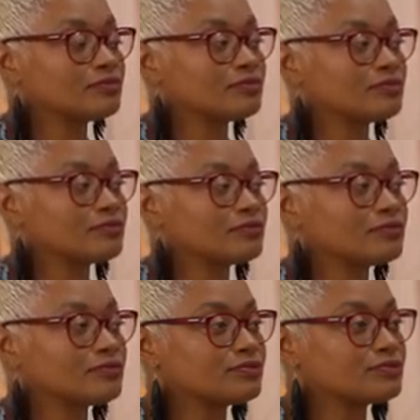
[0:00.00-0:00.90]

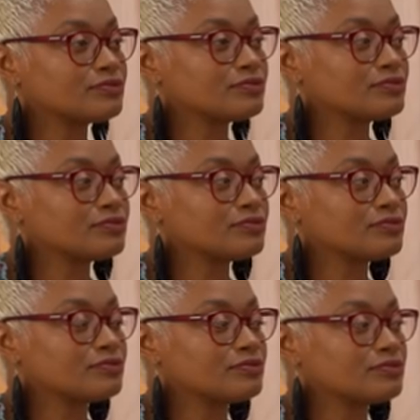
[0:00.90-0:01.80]

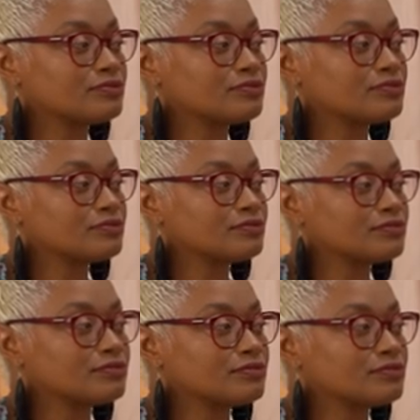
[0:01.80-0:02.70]

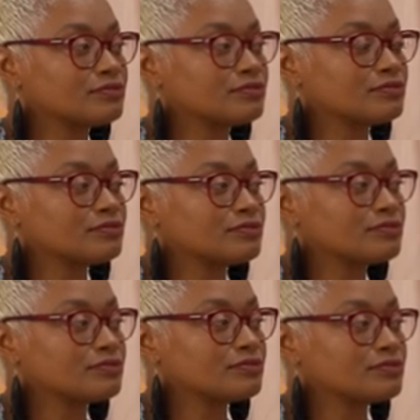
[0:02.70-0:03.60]

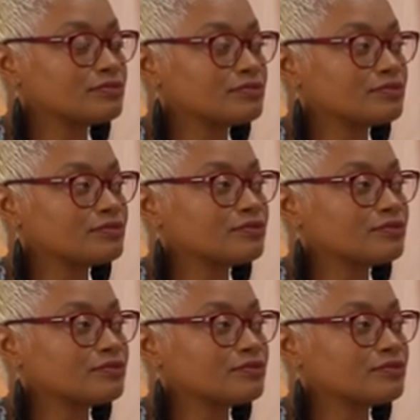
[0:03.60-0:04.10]
This person isn't speaking.